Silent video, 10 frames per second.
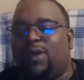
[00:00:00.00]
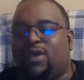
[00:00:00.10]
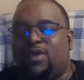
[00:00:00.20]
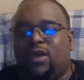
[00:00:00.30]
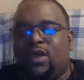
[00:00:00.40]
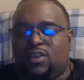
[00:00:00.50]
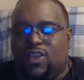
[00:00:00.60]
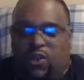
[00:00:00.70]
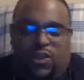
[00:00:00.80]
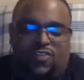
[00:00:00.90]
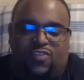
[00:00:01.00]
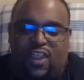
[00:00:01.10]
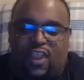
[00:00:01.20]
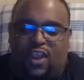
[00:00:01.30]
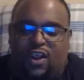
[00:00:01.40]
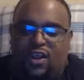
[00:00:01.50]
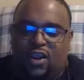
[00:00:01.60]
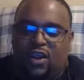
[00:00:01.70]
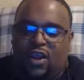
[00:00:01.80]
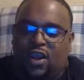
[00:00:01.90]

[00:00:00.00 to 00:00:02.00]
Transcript: I mean, Tyrion's there.